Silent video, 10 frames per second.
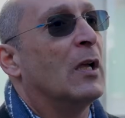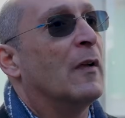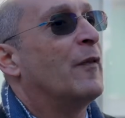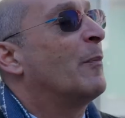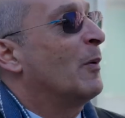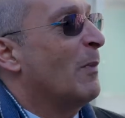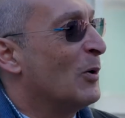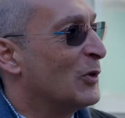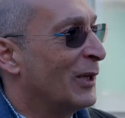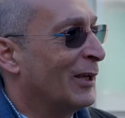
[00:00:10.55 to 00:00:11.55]
for
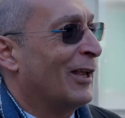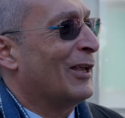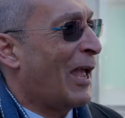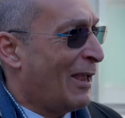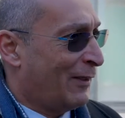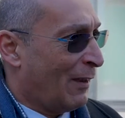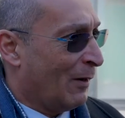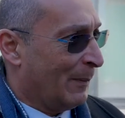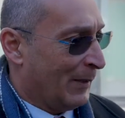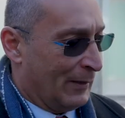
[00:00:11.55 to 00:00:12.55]
promoting gay
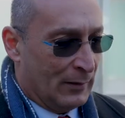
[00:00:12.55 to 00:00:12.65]
therapy.